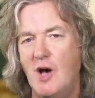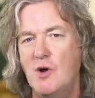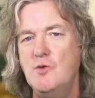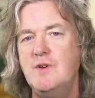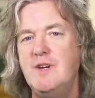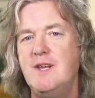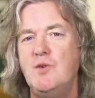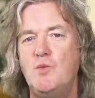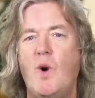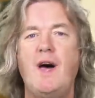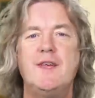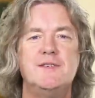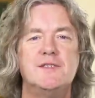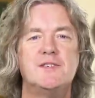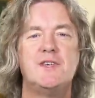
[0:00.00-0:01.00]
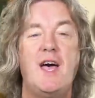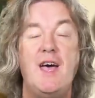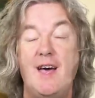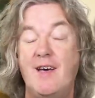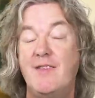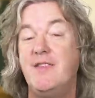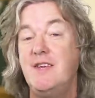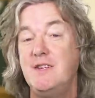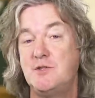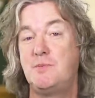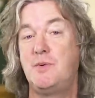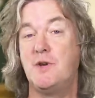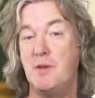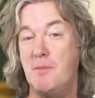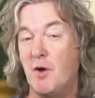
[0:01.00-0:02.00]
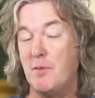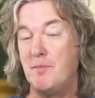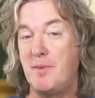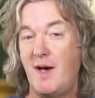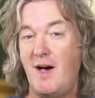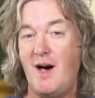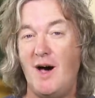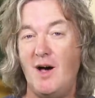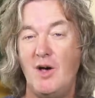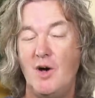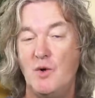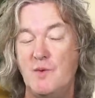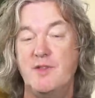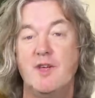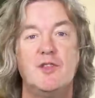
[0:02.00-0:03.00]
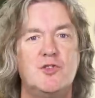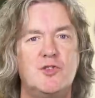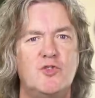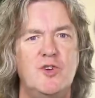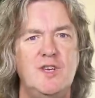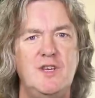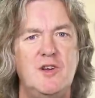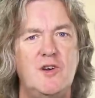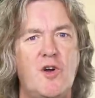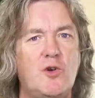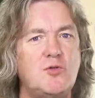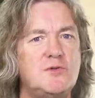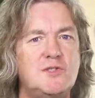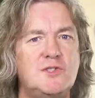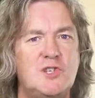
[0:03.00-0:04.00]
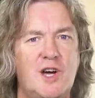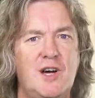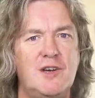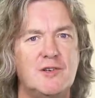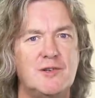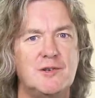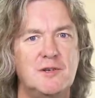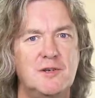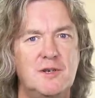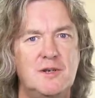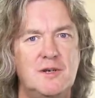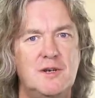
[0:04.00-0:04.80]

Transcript: only once, and this put him on a par with a three-year-old child.